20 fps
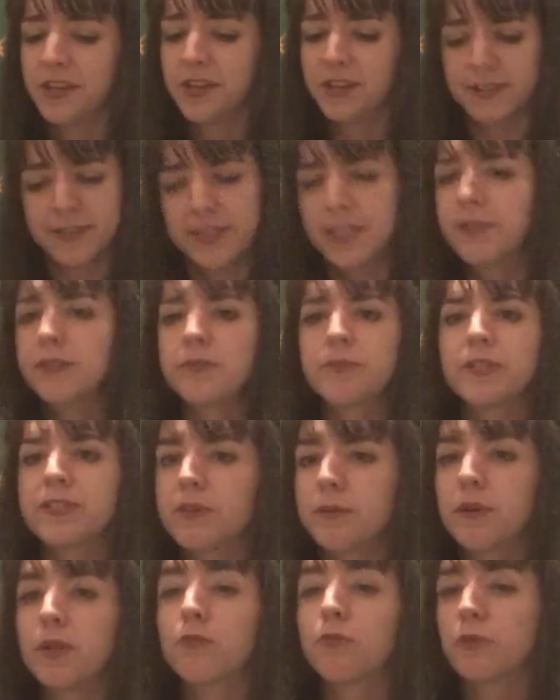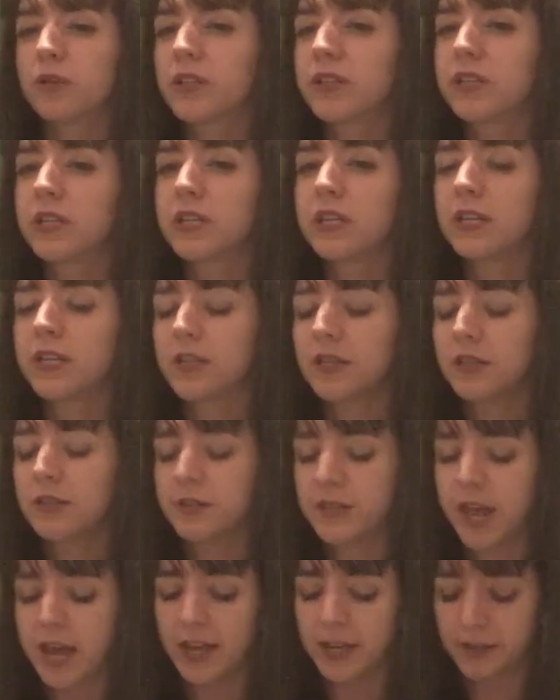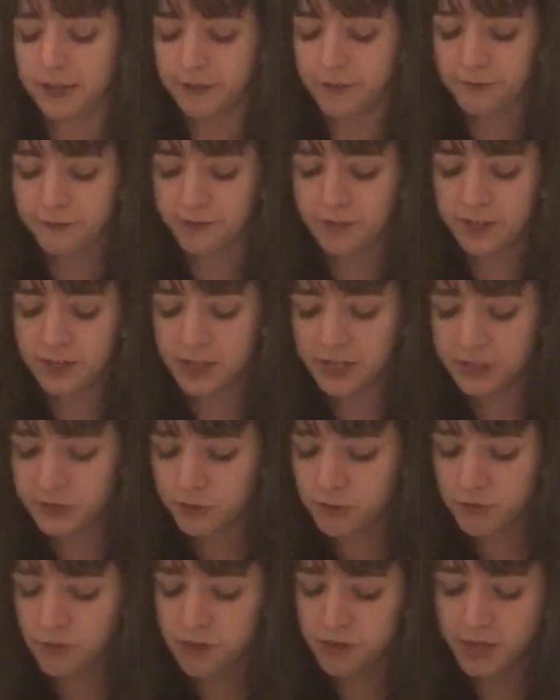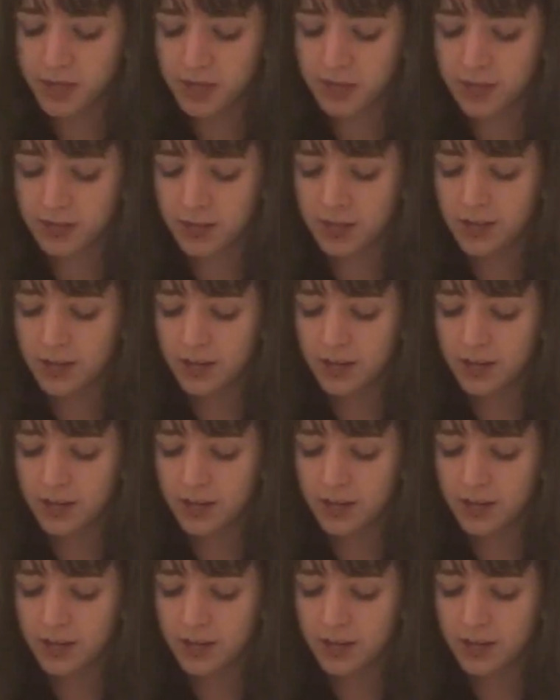It seems to be something really negative, and I don't think